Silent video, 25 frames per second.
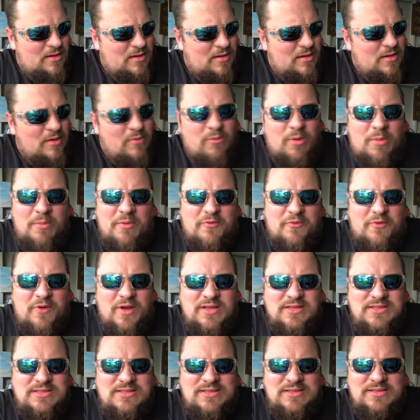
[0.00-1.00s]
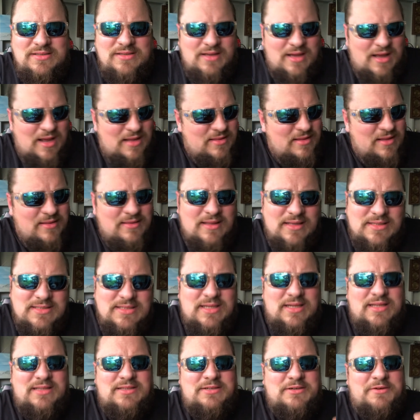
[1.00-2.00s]
Well, my friends, I think that's
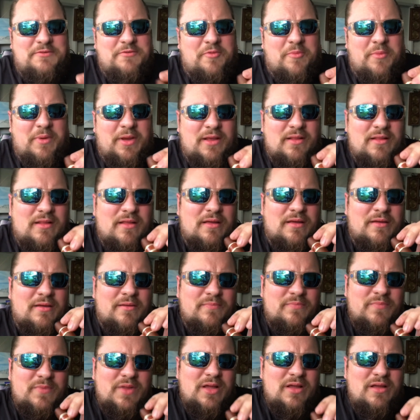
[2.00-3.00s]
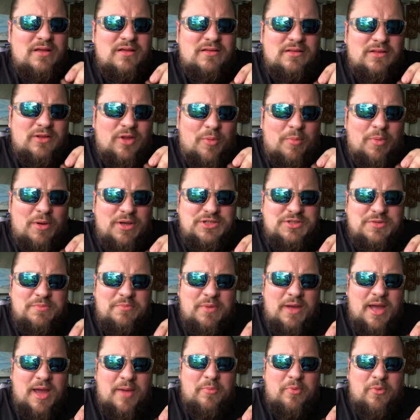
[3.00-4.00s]
going to do it for me on the low budget
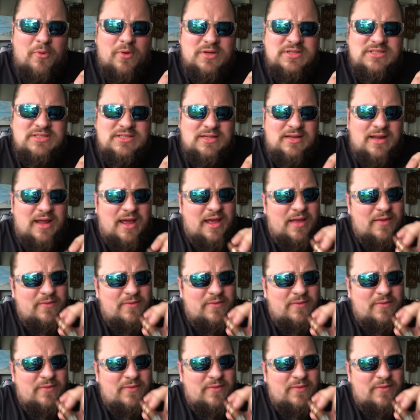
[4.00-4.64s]
back porch today.